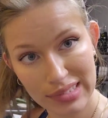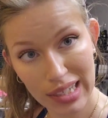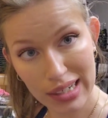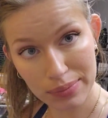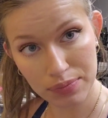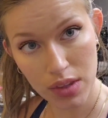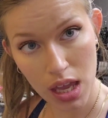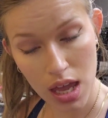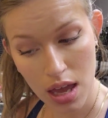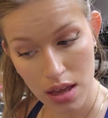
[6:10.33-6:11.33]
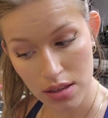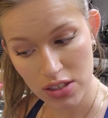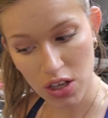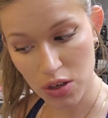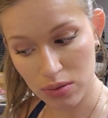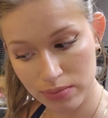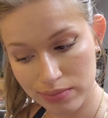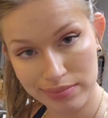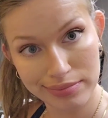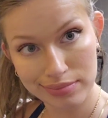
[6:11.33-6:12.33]
cut it. So,
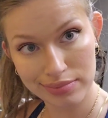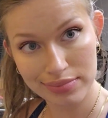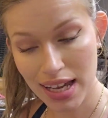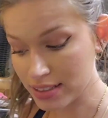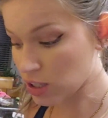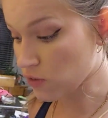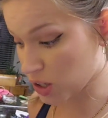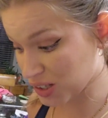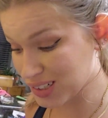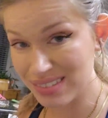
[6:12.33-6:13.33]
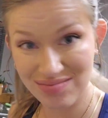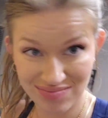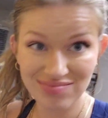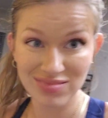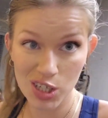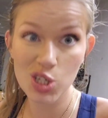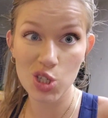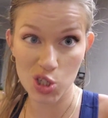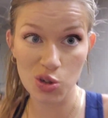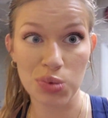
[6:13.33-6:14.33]
yeah, so far,
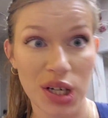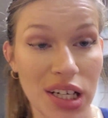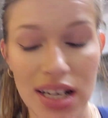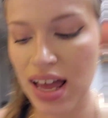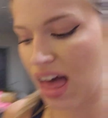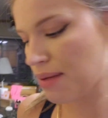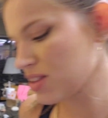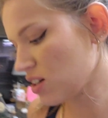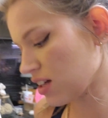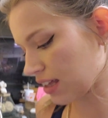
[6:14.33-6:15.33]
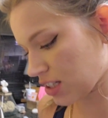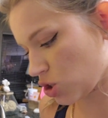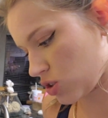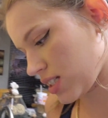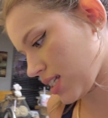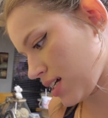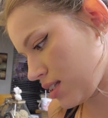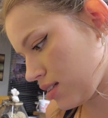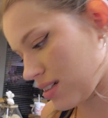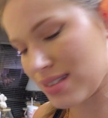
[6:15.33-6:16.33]
super good. I mean, they're not like straight
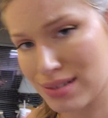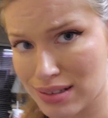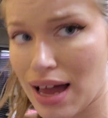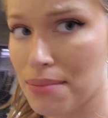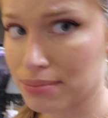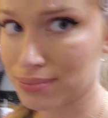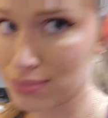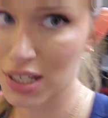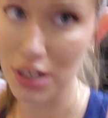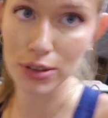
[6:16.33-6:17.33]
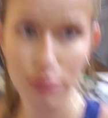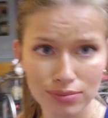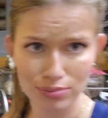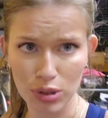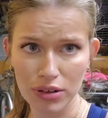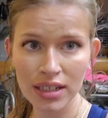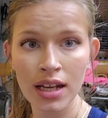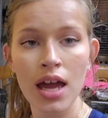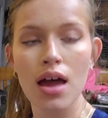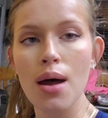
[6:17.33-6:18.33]
lines because I'm, you know, broken,
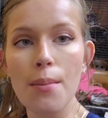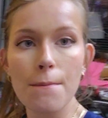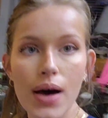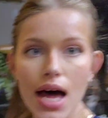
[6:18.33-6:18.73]
but